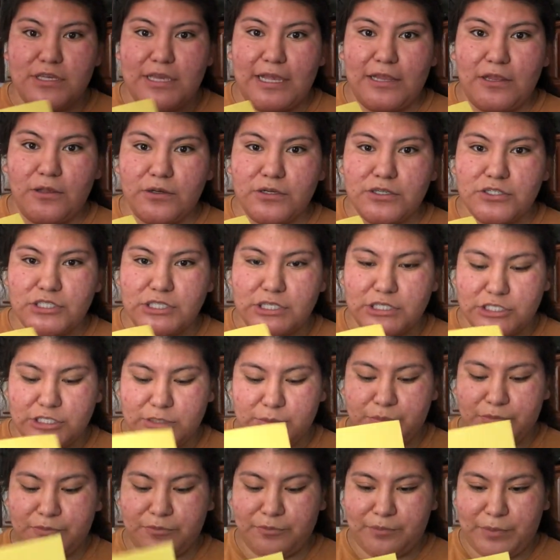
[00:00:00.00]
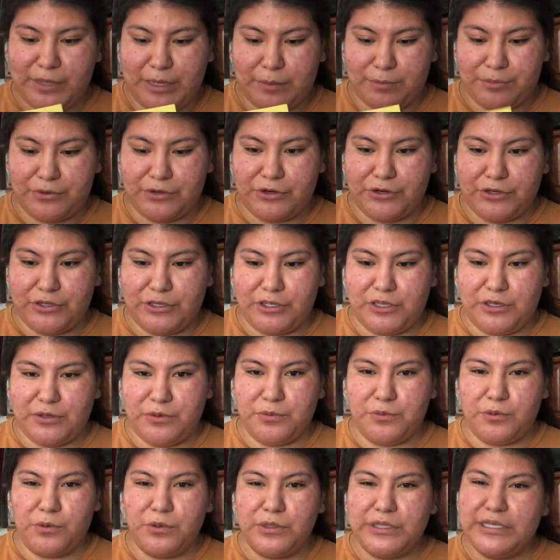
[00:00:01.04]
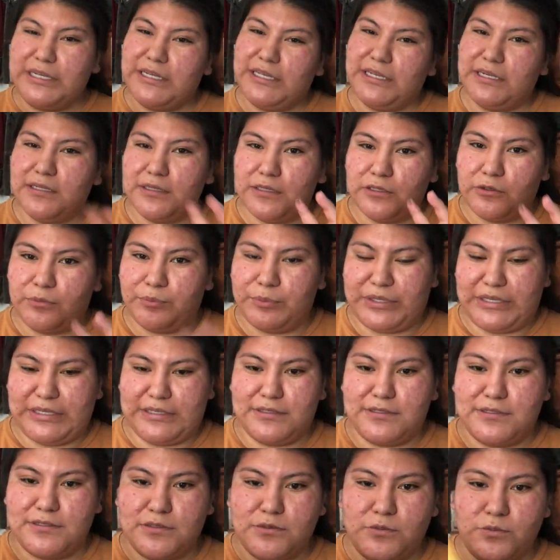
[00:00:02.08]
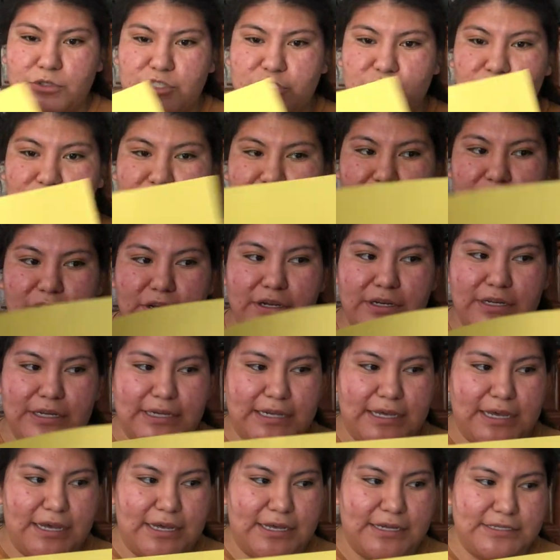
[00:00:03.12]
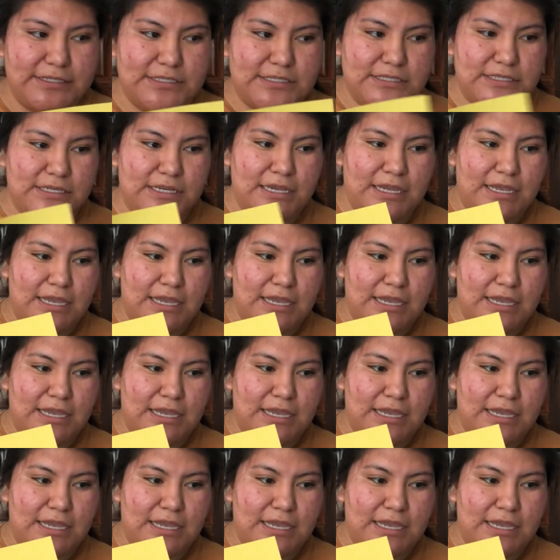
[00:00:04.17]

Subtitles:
yellow construction paper, you only need a little piece, which we are going to cut